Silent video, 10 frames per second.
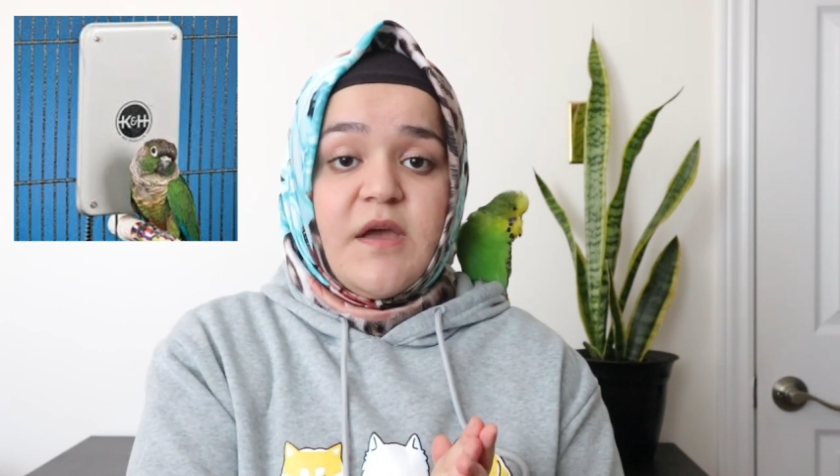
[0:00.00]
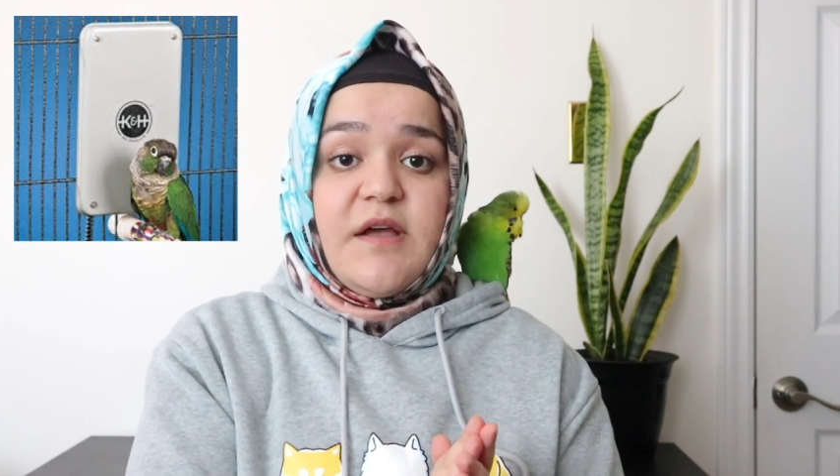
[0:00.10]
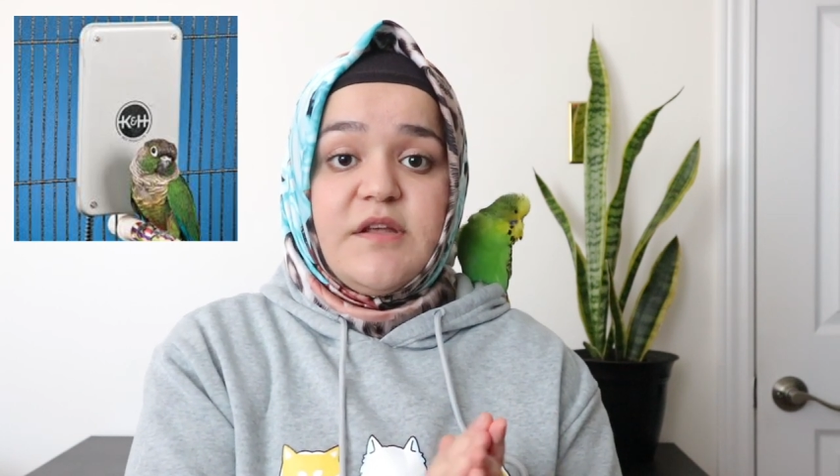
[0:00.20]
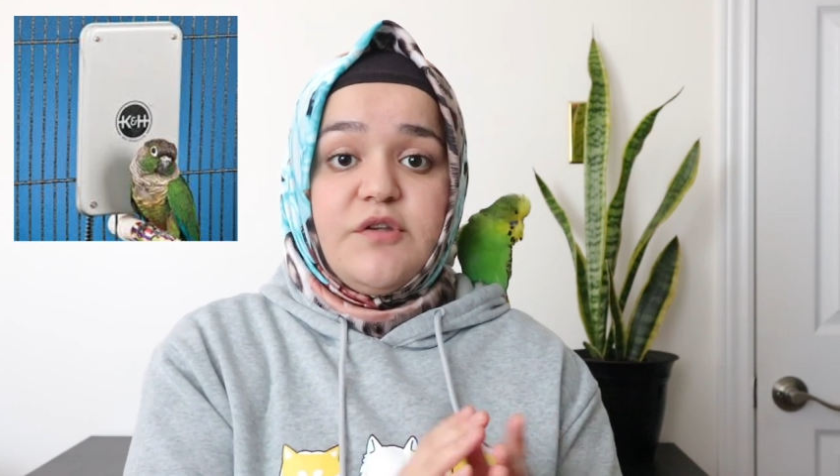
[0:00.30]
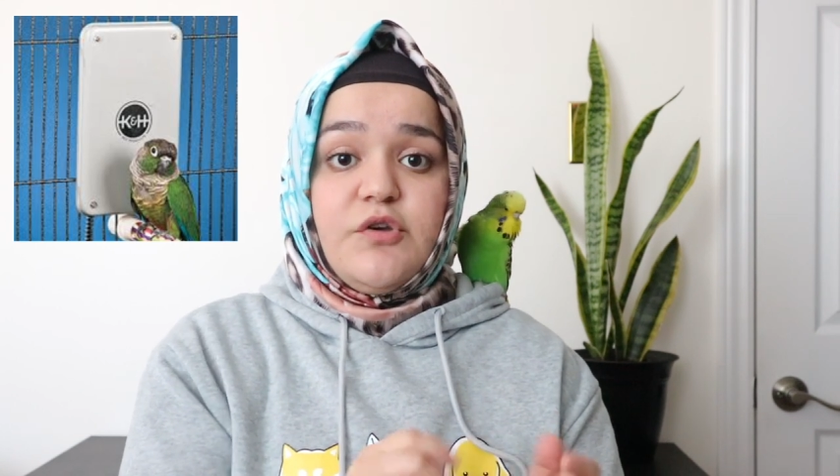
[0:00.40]

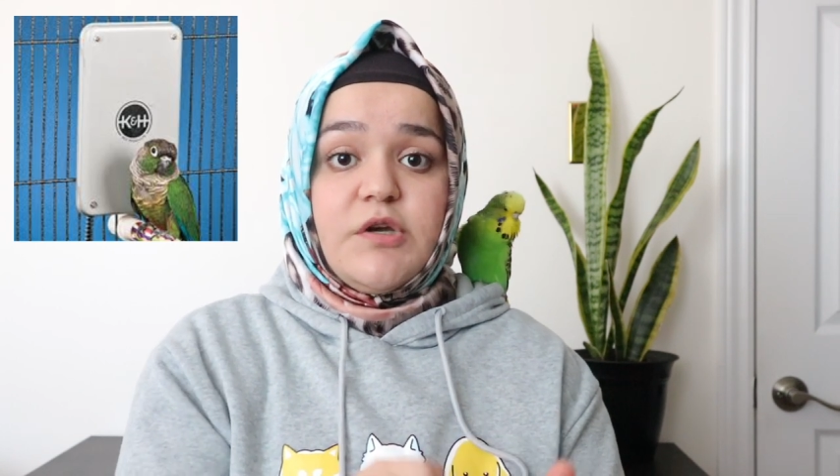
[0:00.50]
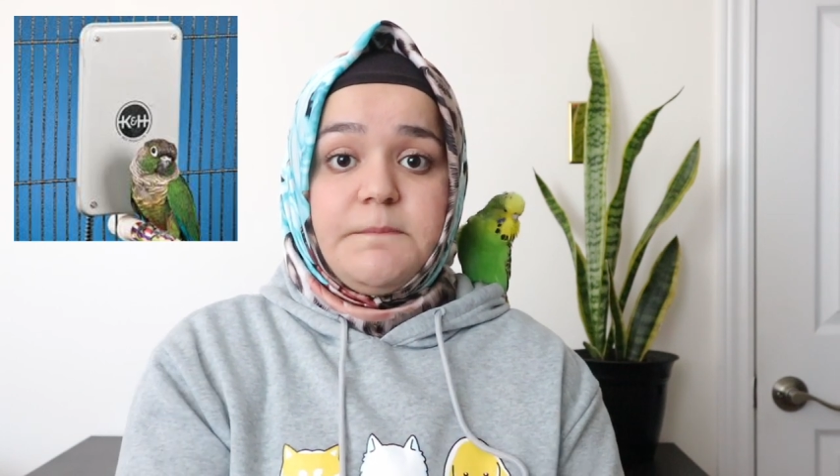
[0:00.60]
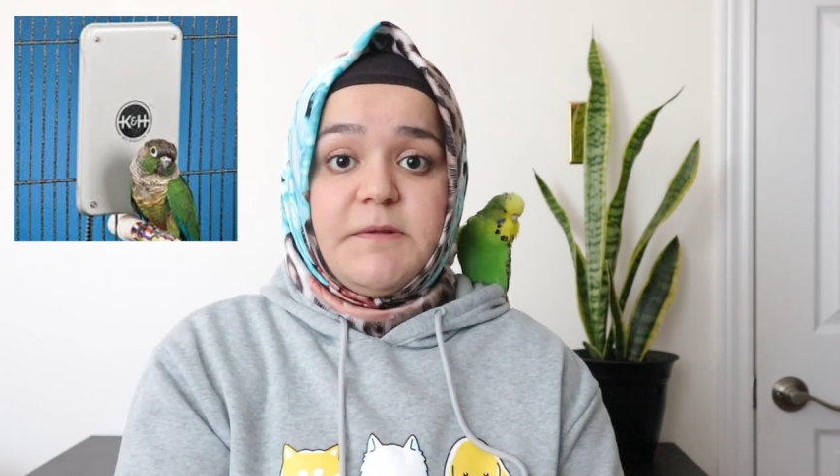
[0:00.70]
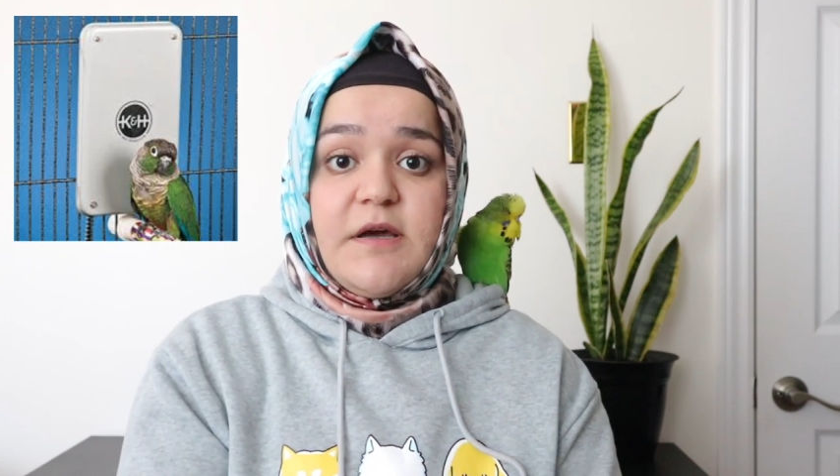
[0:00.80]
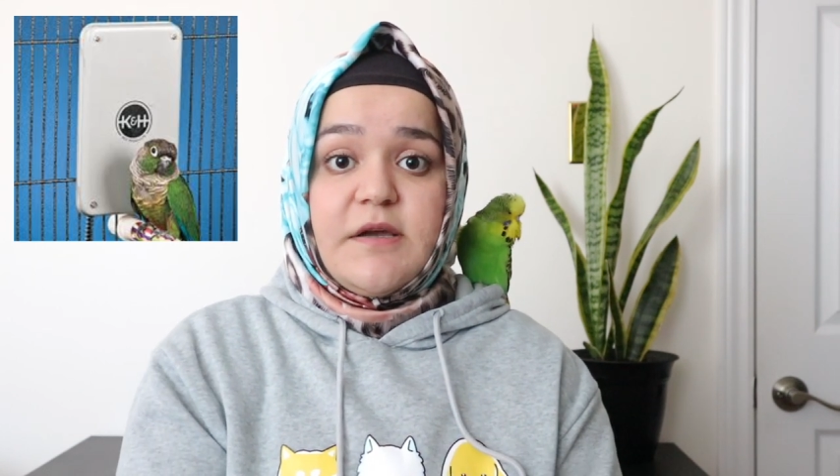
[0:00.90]
and then you
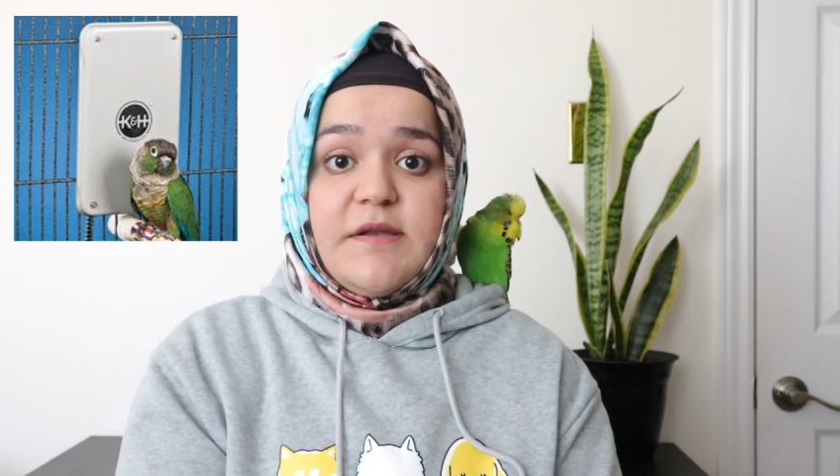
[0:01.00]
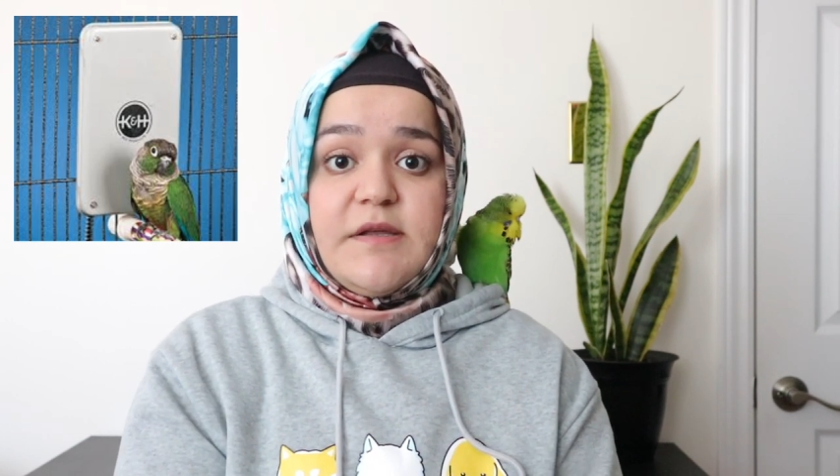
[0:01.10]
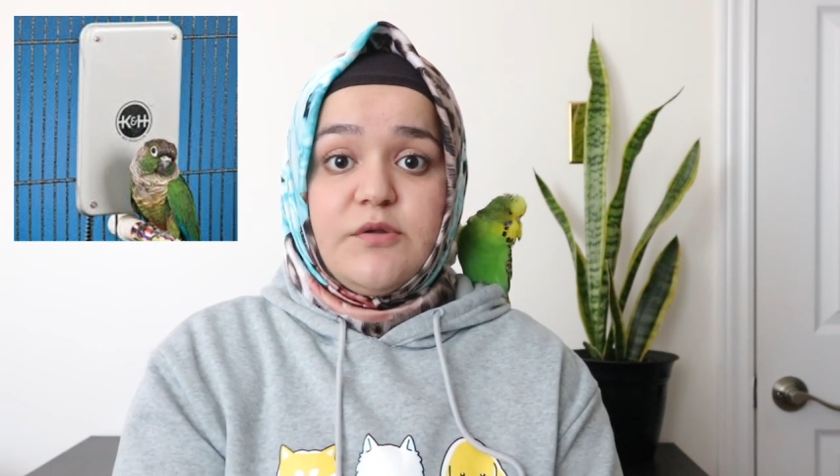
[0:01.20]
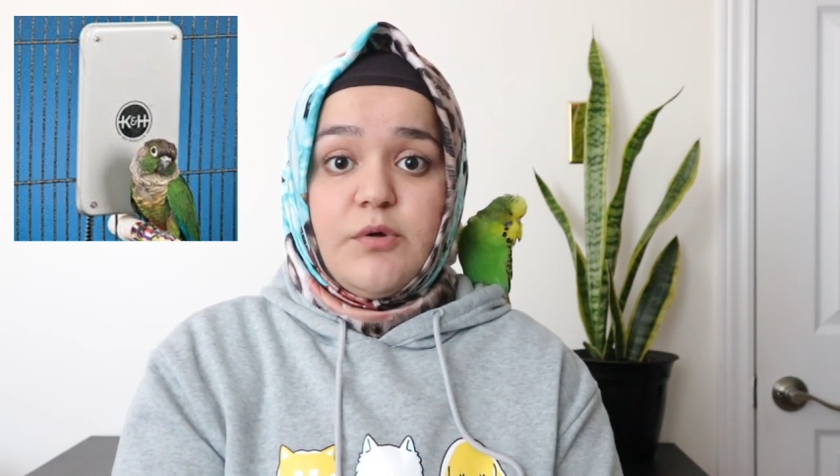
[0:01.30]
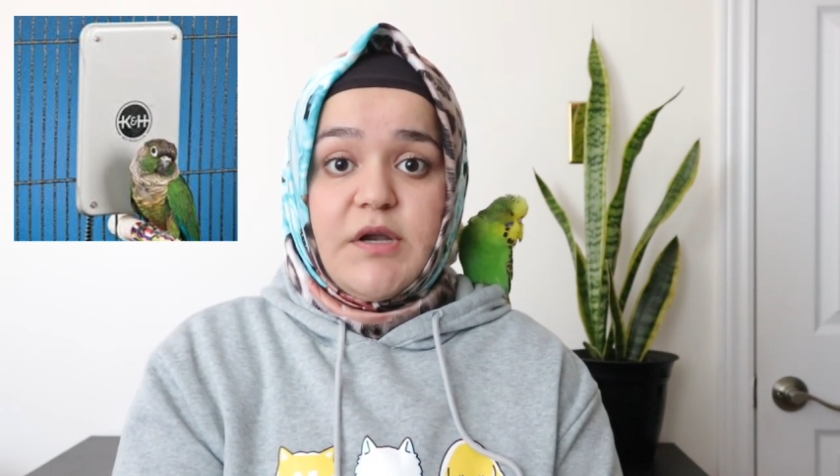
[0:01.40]
could plug it
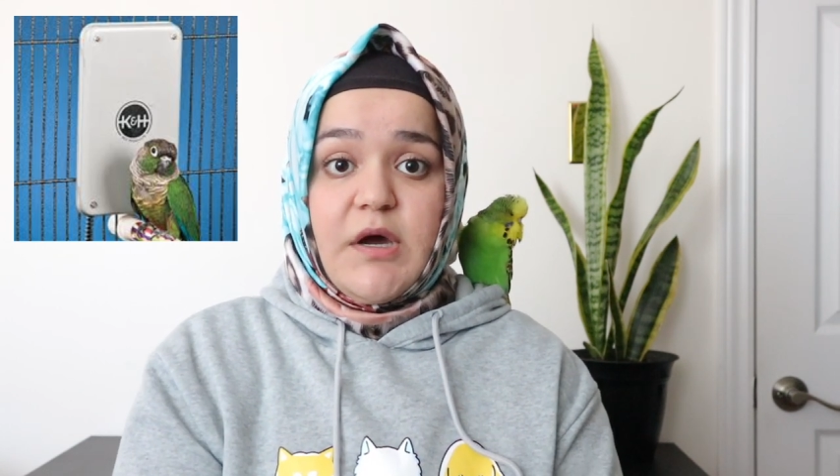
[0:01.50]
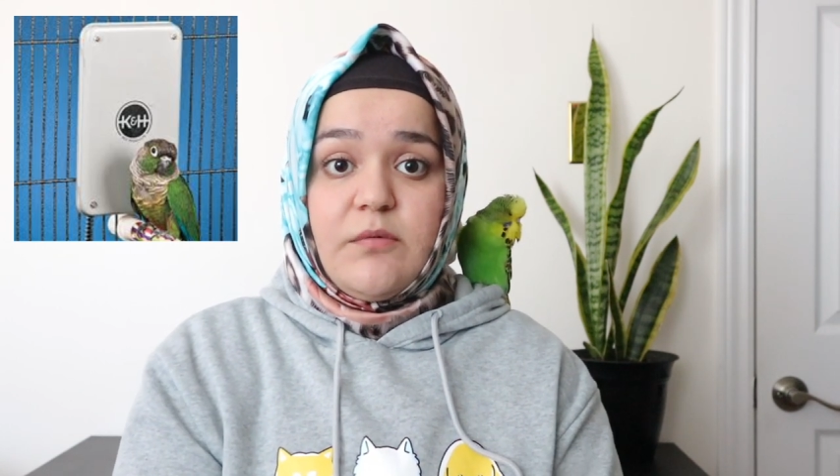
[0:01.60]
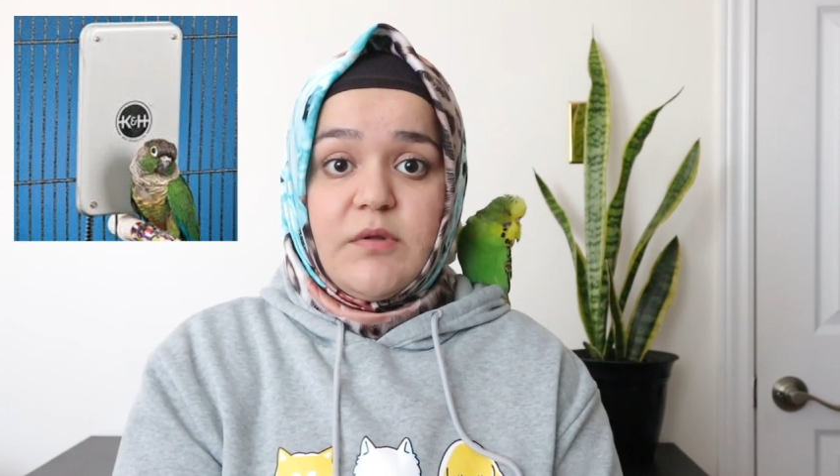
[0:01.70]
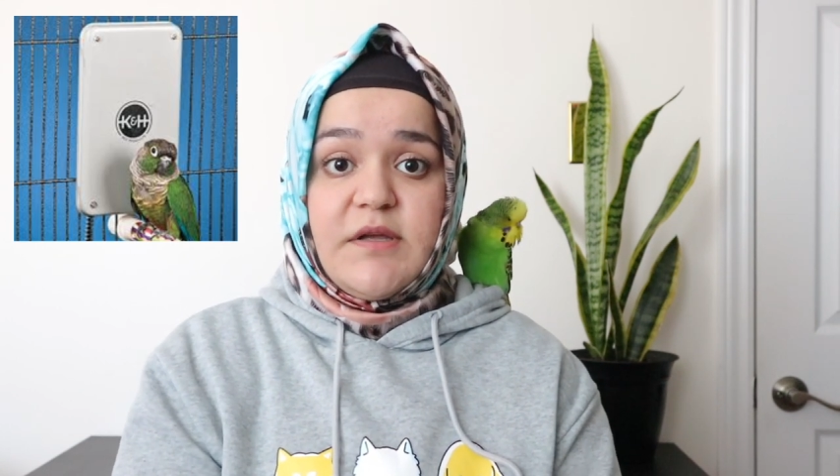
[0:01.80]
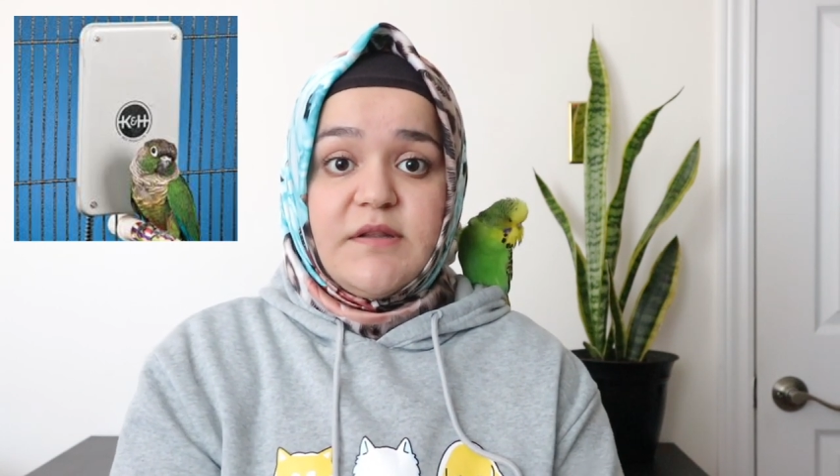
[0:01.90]
into an
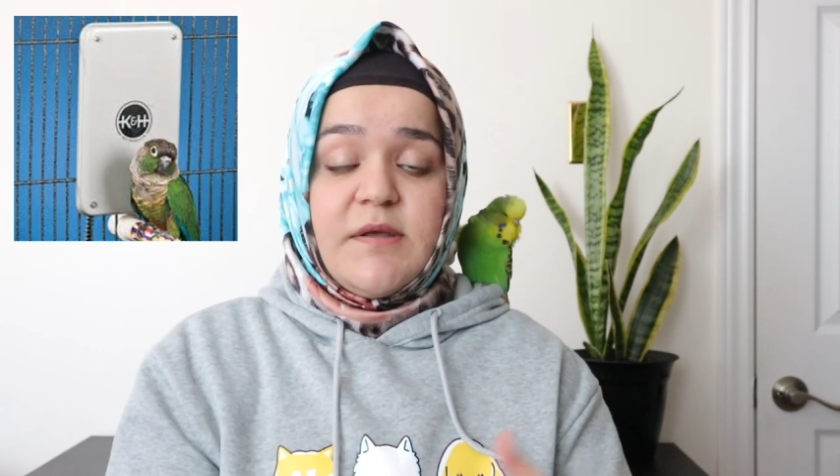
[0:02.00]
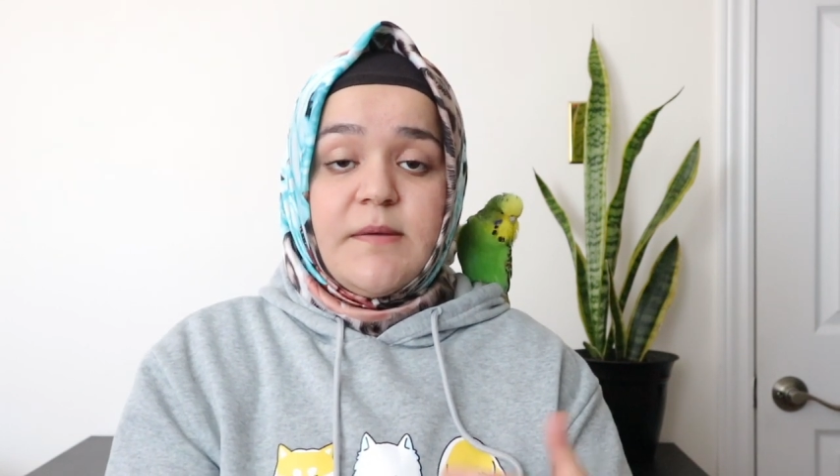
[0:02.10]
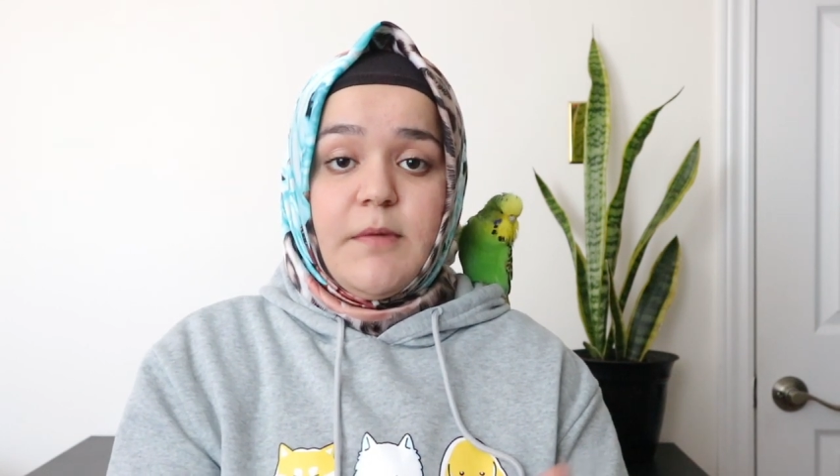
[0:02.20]
outlet.